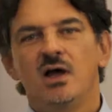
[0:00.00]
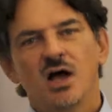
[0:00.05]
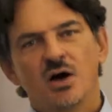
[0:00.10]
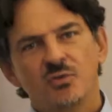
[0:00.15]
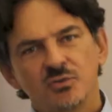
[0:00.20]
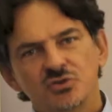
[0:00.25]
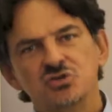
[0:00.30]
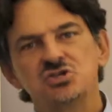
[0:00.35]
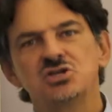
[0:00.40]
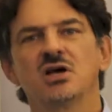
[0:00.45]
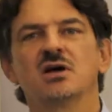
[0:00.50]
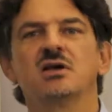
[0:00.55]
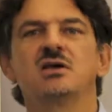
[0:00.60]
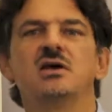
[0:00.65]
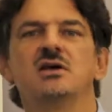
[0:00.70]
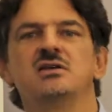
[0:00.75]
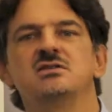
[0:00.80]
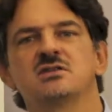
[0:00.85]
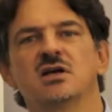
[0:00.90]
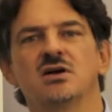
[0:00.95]
I want to share a
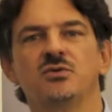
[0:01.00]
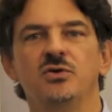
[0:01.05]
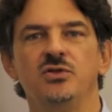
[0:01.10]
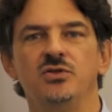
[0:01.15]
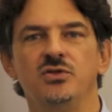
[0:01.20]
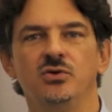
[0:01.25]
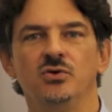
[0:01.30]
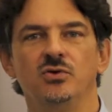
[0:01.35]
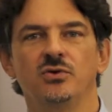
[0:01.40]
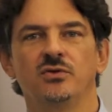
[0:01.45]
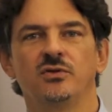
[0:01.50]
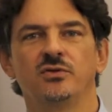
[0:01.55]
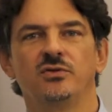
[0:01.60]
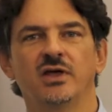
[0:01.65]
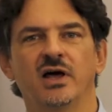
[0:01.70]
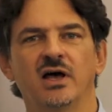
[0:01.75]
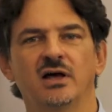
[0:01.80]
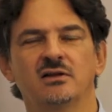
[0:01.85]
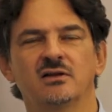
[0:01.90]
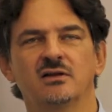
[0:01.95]
case study with you
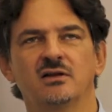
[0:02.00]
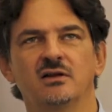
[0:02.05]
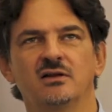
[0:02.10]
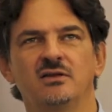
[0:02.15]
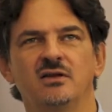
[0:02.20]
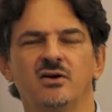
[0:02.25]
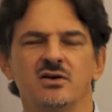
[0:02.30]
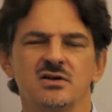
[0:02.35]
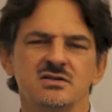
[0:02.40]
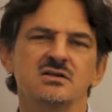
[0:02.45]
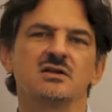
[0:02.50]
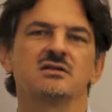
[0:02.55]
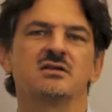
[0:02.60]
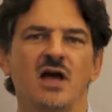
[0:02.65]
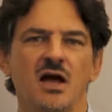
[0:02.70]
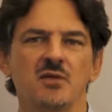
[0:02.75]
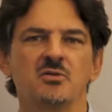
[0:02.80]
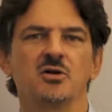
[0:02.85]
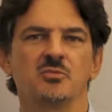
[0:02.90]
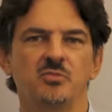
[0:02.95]
that there is a
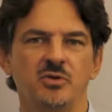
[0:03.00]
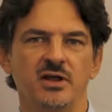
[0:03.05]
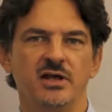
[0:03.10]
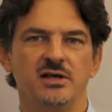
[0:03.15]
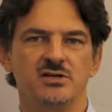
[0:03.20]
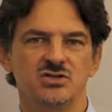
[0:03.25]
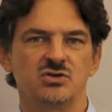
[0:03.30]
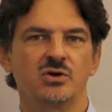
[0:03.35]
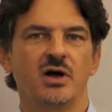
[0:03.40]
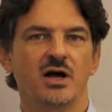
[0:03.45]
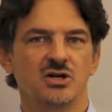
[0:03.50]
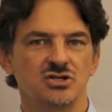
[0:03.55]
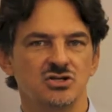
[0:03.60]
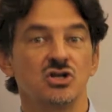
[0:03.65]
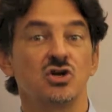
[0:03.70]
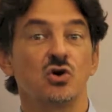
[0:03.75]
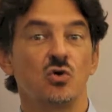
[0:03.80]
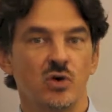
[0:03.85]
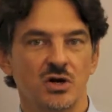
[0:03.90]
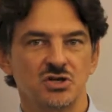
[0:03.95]
time and a place to
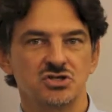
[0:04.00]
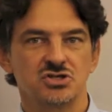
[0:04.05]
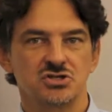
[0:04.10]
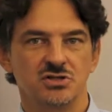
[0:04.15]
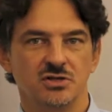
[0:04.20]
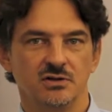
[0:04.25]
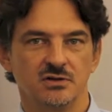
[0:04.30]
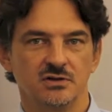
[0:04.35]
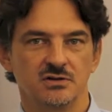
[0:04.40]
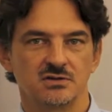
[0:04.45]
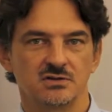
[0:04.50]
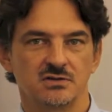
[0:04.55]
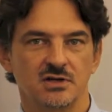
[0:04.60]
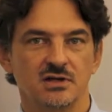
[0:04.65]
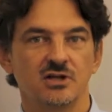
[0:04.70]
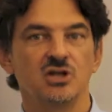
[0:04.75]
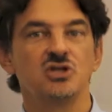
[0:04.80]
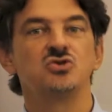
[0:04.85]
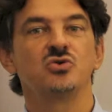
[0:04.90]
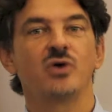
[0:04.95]
actually question this,
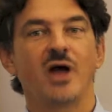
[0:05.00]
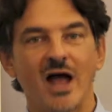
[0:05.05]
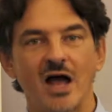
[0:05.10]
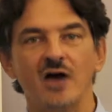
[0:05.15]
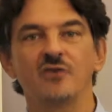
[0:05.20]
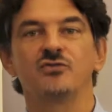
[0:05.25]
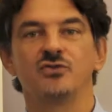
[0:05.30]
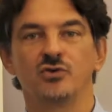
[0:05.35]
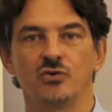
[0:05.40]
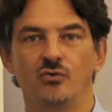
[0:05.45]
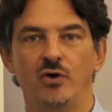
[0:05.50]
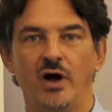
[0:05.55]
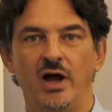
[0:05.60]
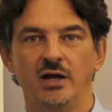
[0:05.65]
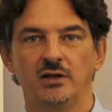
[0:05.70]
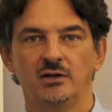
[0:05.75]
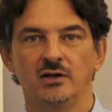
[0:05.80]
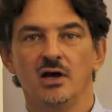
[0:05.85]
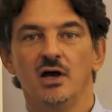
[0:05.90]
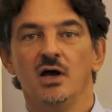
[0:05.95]
and that you have the
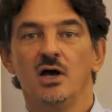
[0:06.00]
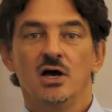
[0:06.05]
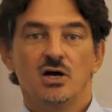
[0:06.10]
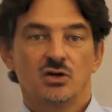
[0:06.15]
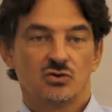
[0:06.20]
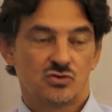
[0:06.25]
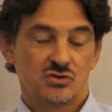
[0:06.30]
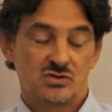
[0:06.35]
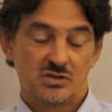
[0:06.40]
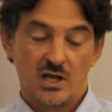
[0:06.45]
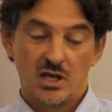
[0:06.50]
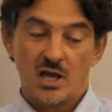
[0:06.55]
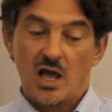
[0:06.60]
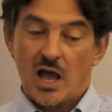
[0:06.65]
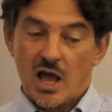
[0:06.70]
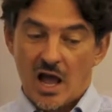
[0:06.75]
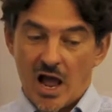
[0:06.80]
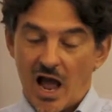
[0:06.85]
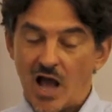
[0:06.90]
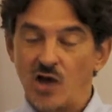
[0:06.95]
right to
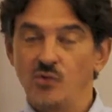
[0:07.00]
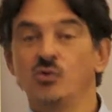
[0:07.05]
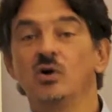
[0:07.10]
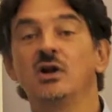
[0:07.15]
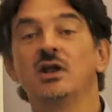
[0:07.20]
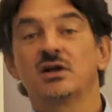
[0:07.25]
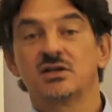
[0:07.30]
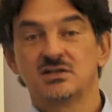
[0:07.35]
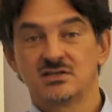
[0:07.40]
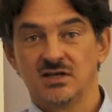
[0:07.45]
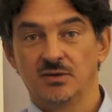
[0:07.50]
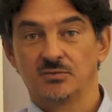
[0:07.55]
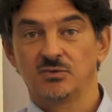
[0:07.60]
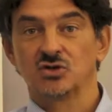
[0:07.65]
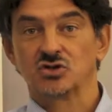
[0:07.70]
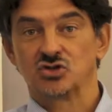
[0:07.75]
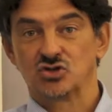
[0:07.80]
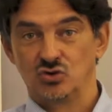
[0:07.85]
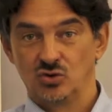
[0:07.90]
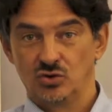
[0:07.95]
say, I will
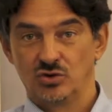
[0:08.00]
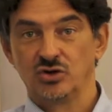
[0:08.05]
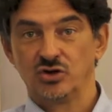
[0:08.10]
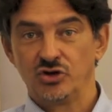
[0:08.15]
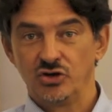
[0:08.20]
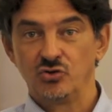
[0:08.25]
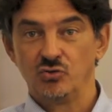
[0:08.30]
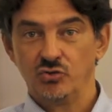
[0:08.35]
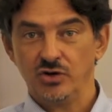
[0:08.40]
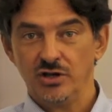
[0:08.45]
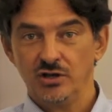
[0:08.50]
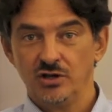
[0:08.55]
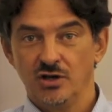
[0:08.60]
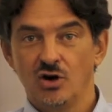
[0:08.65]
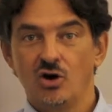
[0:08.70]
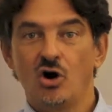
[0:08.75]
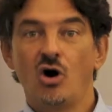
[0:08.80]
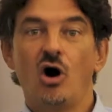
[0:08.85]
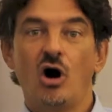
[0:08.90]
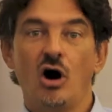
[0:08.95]
accept a certain
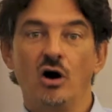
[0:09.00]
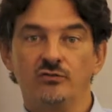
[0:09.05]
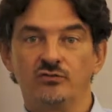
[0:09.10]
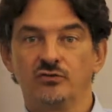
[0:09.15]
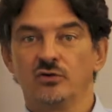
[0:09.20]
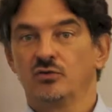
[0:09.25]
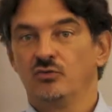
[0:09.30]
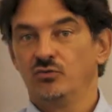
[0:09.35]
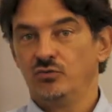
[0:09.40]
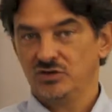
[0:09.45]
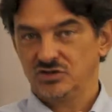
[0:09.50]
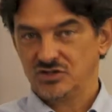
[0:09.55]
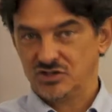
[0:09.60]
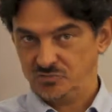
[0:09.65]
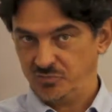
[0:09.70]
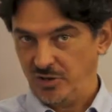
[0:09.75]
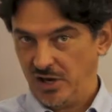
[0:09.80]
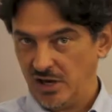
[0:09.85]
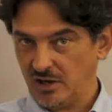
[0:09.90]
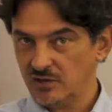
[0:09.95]
degree of
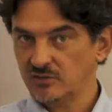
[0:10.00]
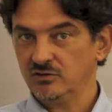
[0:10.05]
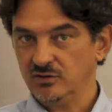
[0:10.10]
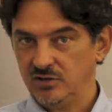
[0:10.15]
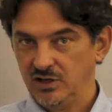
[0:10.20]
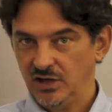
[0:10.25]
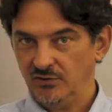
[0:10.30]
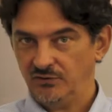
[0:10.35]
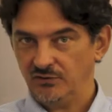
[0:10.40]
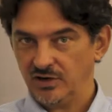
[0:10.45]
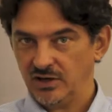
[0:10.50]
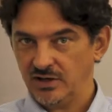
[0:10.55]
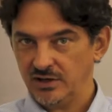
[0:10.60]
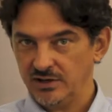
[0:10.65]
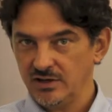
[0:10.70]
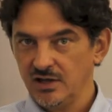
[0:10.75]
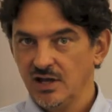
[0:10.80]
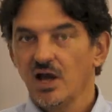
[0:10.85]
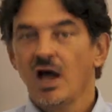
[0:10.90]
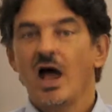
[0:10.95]
respect,
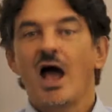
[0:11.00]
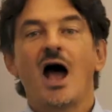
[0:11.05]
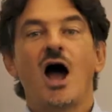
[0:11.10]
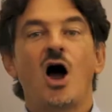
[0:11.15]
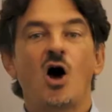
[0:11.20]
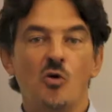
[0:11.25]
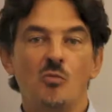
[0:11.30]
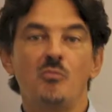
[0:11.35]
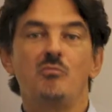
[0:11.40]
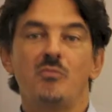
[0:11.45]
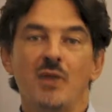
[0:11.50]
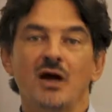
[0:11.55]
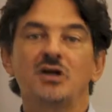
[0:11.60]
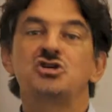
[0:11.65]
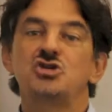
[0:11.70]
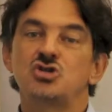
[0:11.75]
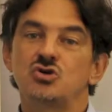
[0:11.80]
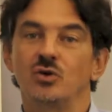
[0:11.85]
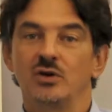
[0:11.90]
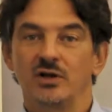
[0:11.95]
definitely. How
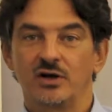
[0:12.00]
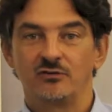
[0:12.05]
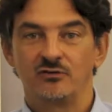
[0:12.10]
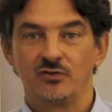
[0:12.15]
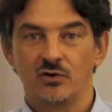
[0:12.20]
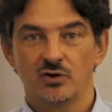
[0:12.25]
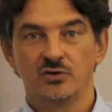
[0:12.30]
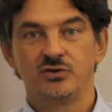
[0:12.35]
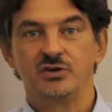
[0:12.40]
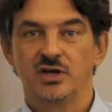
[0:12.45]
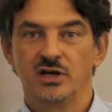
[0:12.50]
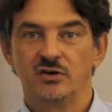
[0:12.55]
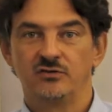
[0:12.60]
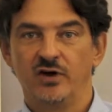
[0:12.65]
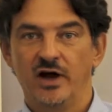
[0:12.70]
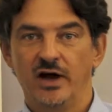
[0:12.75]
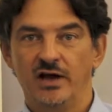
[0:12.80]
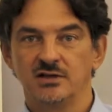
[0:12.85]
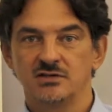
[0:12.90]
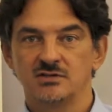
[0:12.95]
much should I follow the
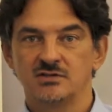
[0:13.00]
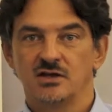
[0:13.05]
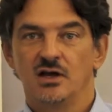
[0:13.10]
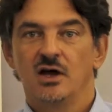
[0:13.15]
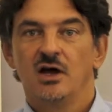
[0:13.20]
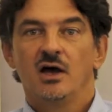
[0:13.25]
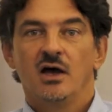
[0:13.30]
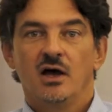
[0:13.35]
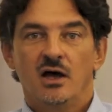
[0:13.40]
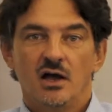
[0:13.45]
advice?